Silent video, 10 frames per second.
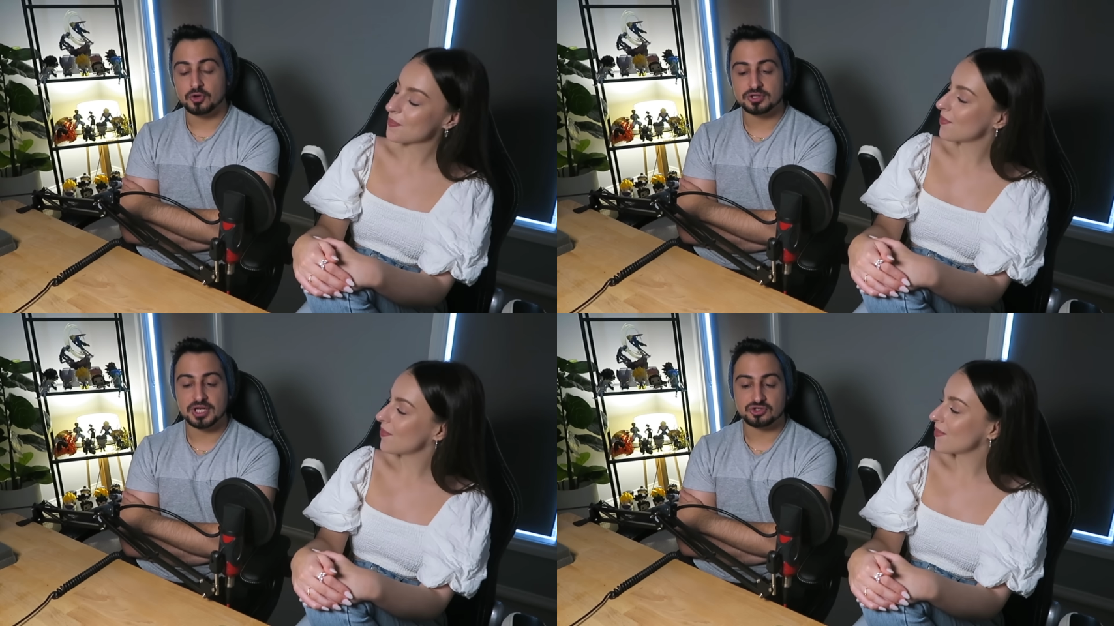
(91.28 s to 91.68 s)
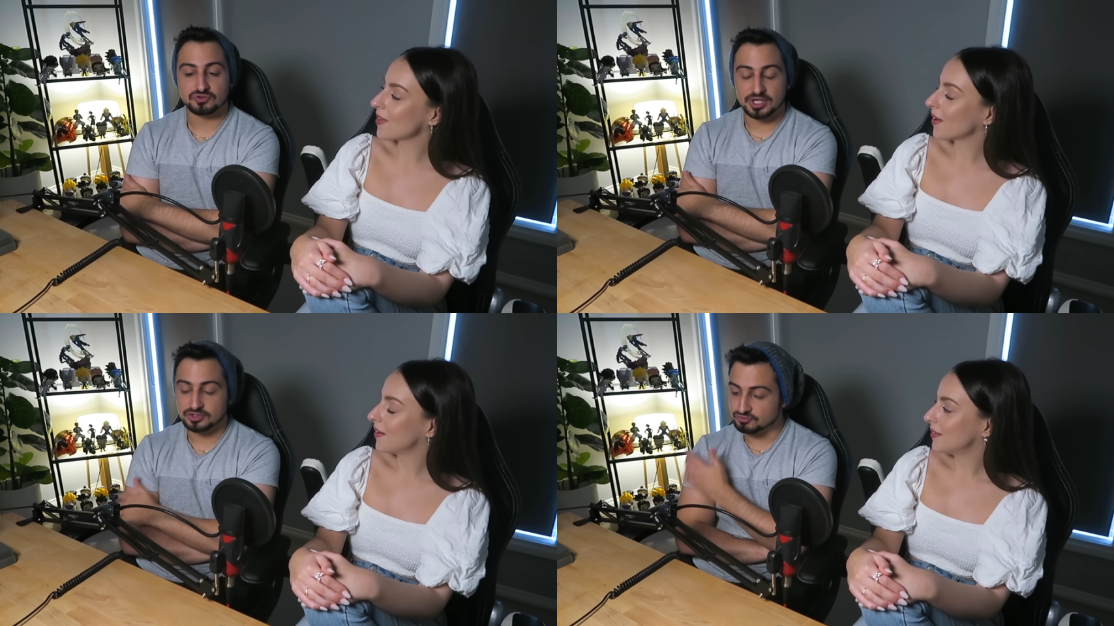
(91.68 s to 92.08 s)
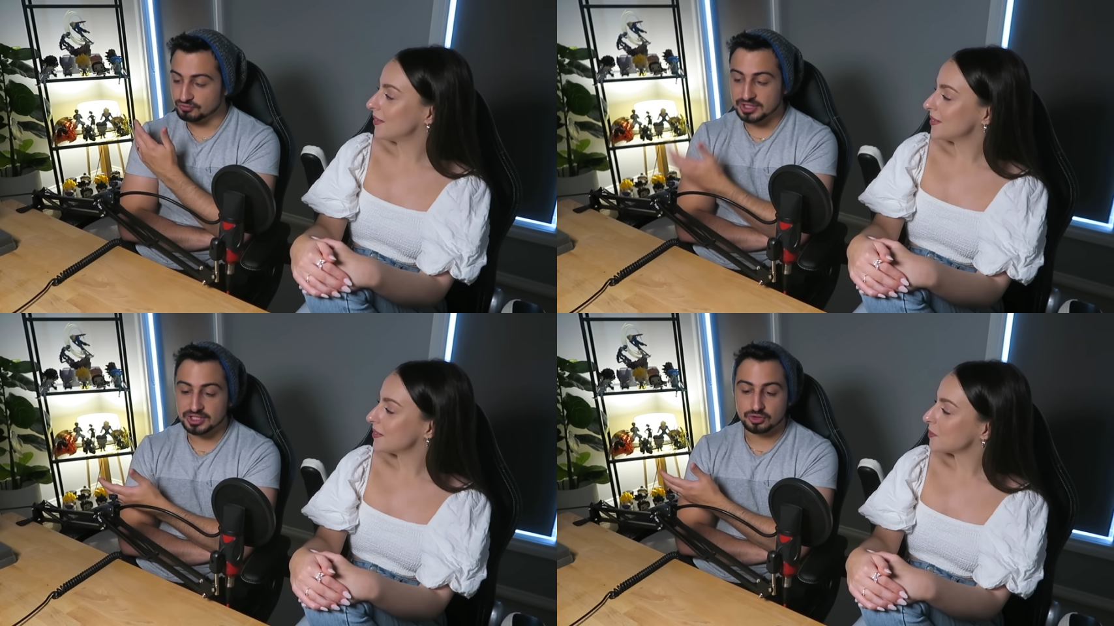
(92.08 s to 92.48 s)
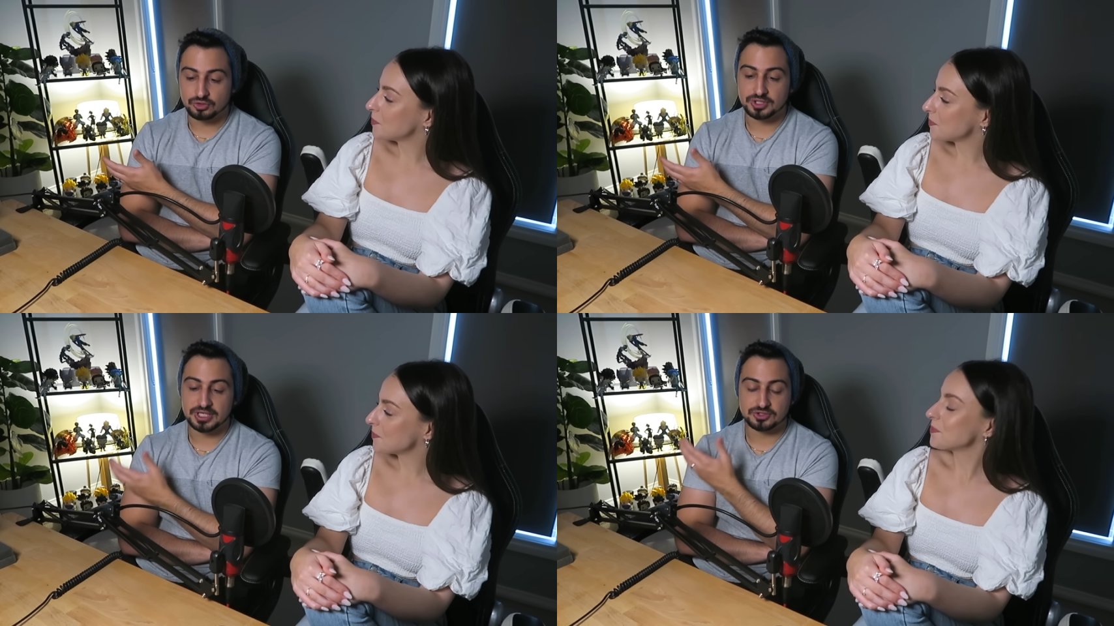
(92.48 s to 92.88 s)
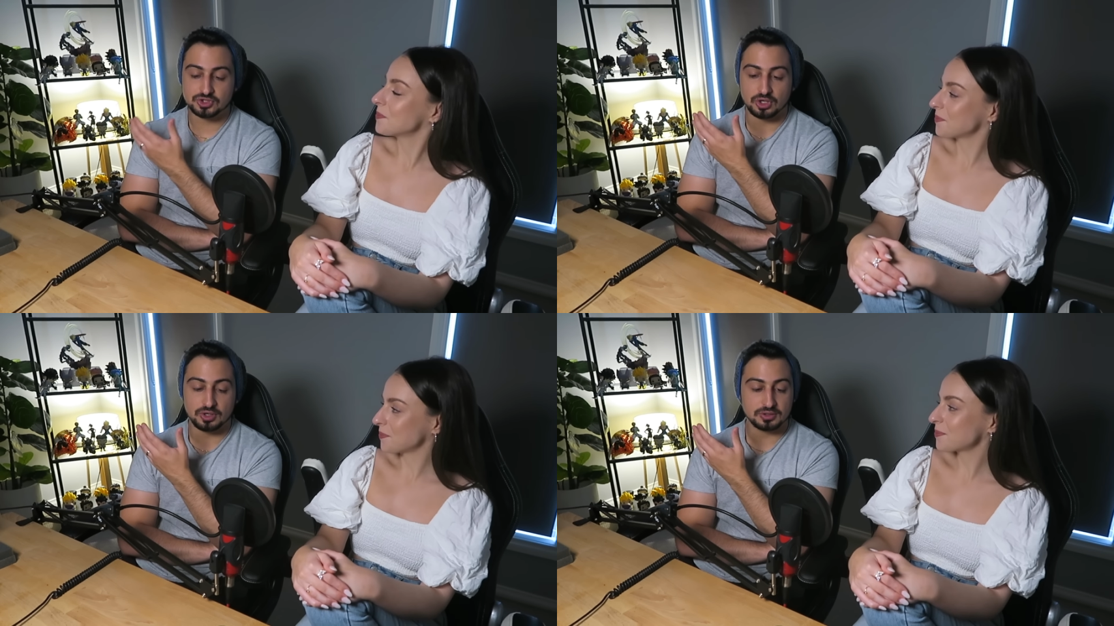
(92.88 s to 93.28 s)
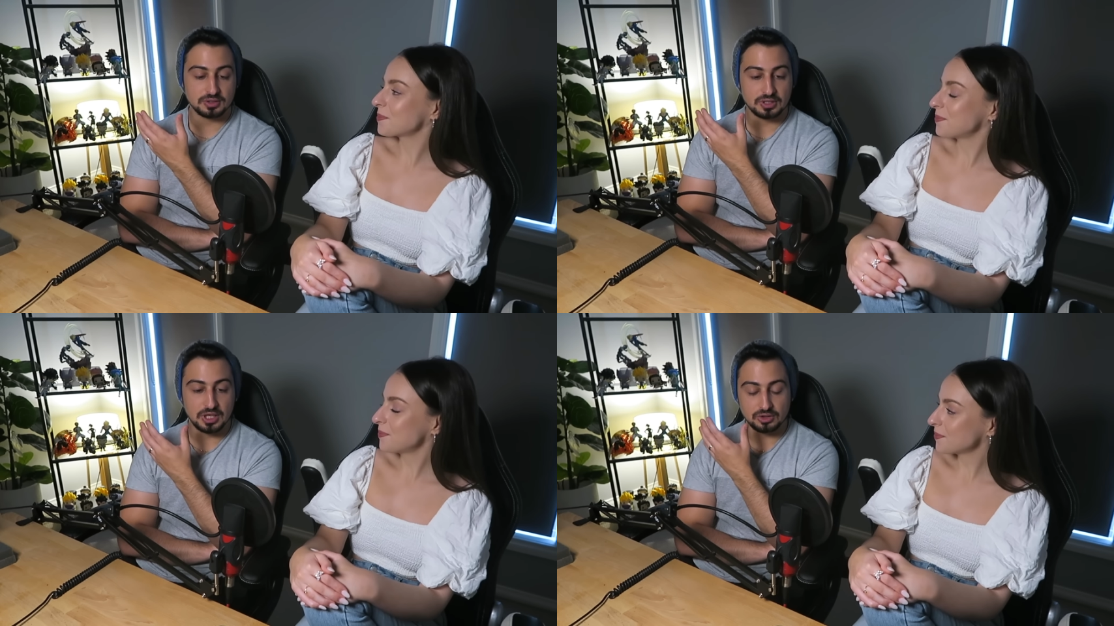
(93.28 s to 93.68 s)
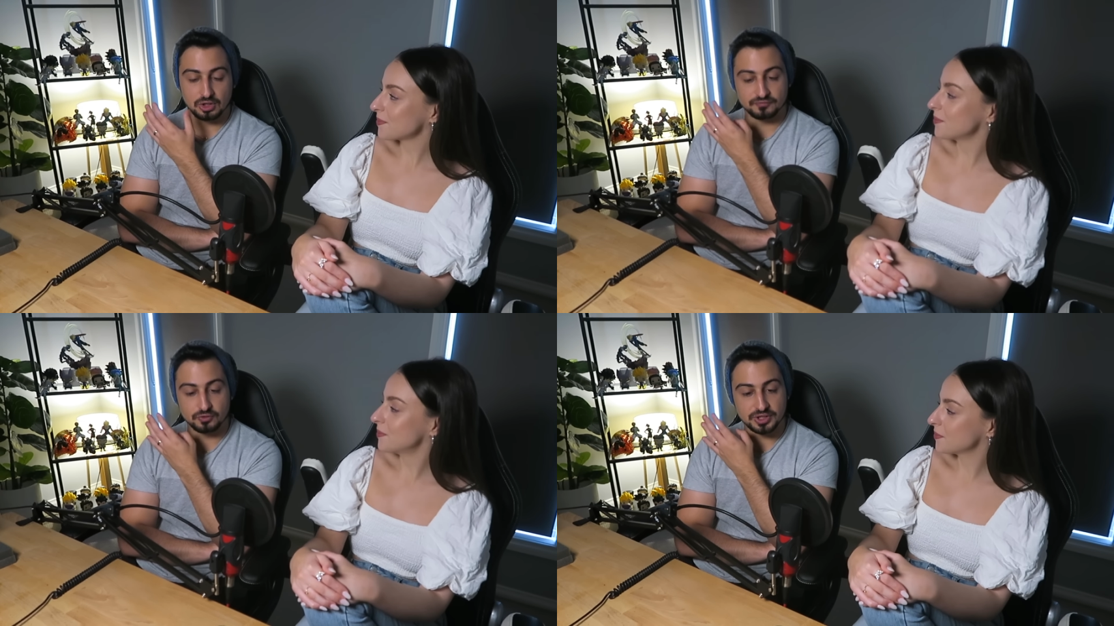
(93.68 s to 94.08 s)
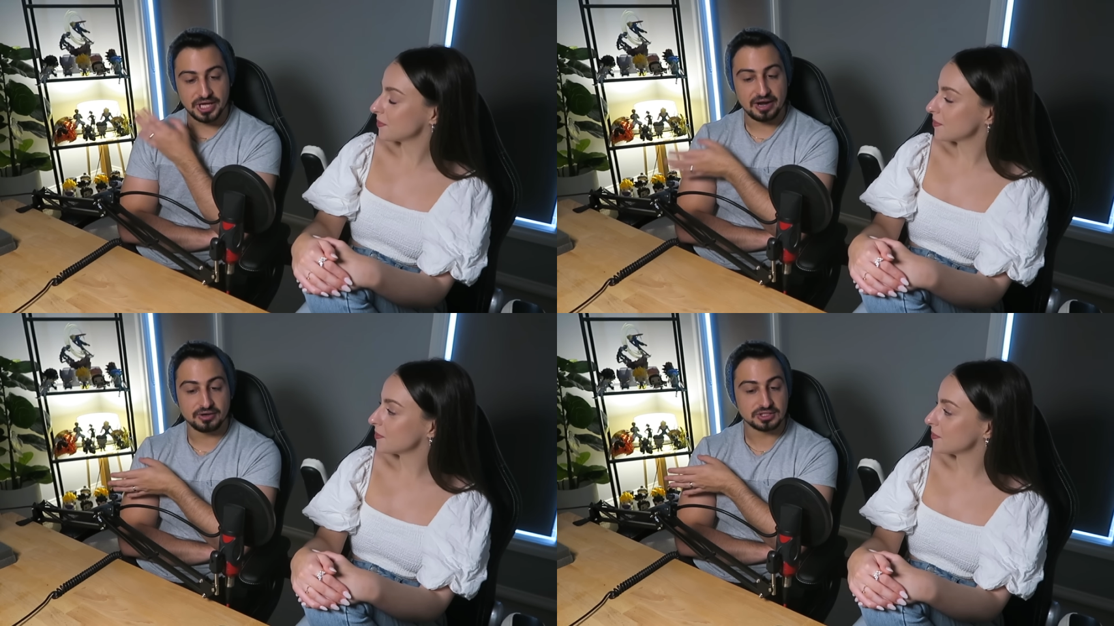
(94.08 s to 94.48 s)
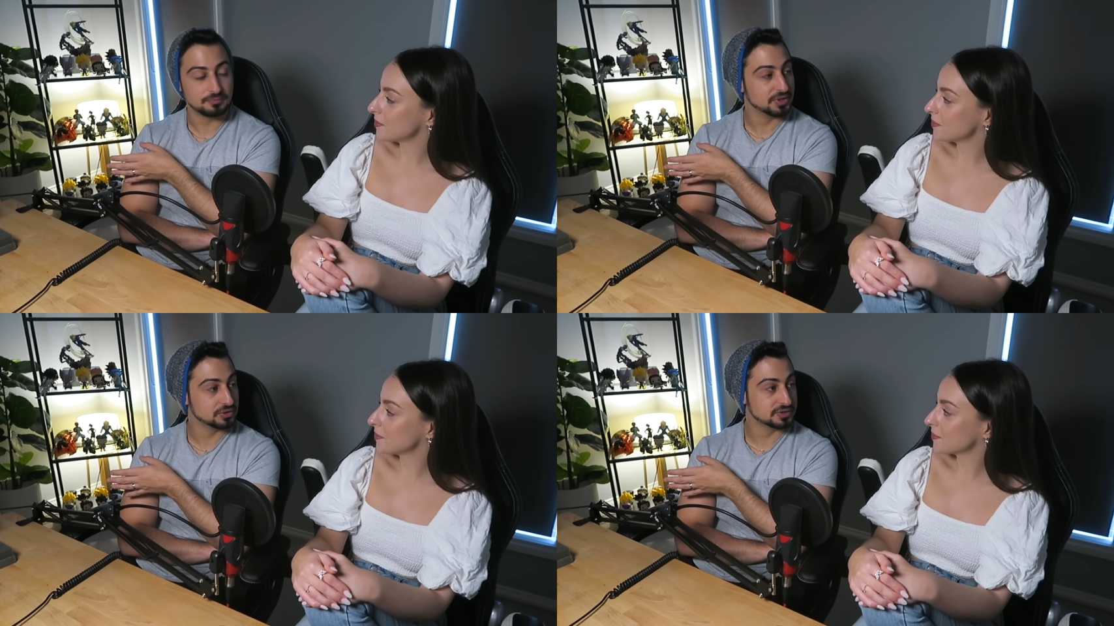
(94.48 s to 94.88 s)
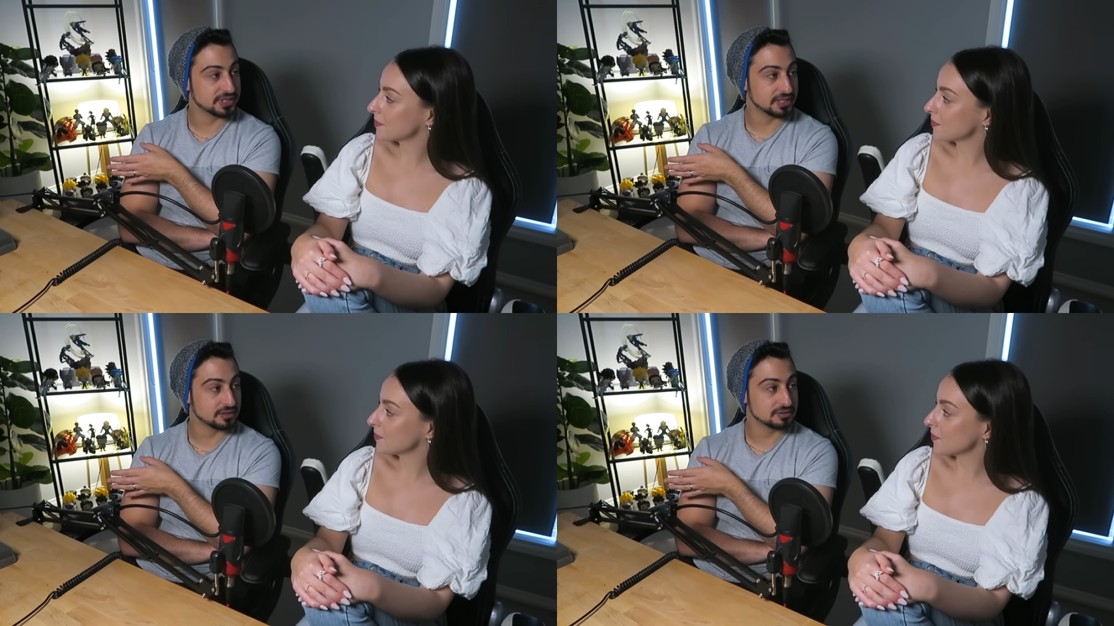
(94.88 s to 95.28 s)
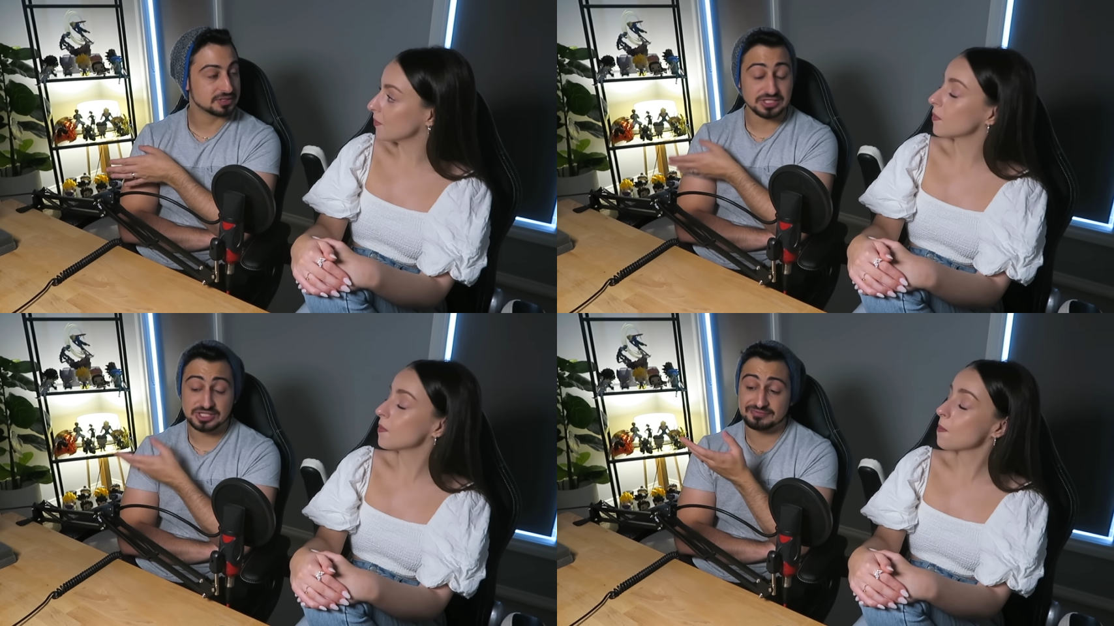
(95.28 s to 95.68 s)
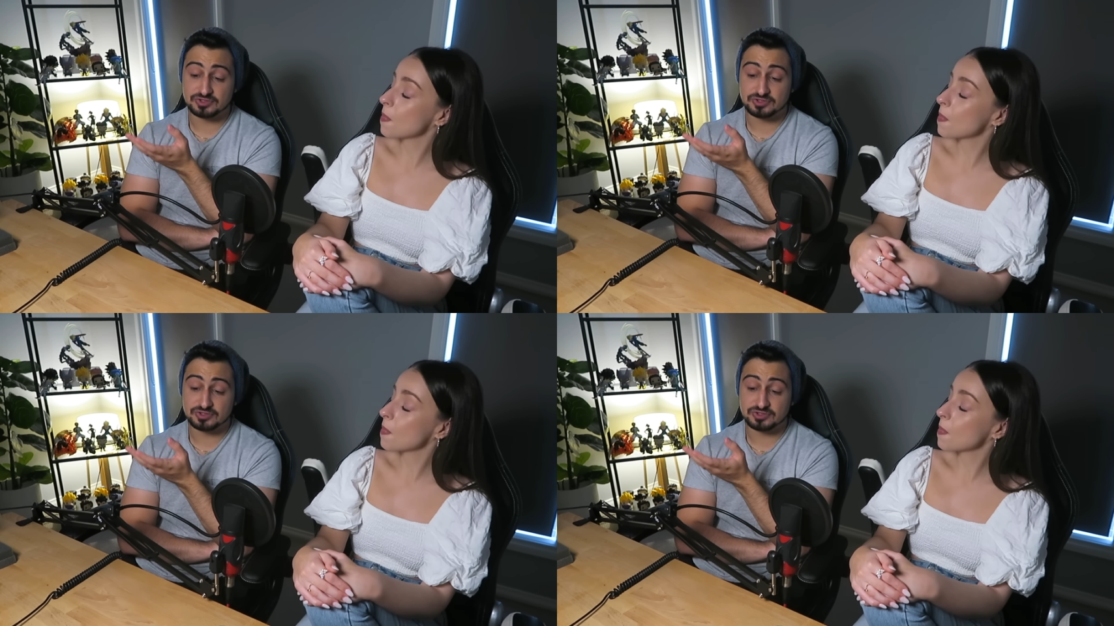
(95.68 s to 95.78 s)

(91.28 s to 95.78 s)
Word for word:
Speaker 1: heard, that it's it's really good. It's got a lot of good character building. Does mm-hmm. have